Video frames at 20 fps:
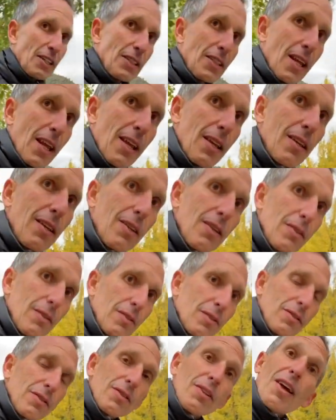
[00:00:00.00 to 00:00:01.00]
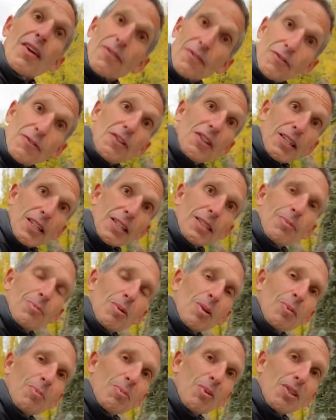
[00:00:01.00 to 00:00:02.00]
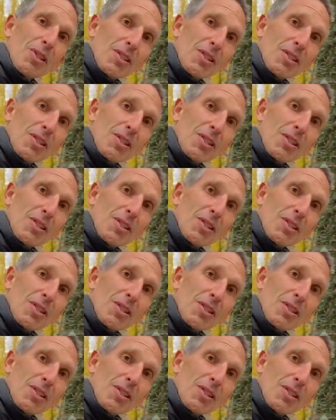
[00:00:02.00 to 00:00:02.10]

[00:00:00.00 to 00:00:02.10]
tank, not fill it, but put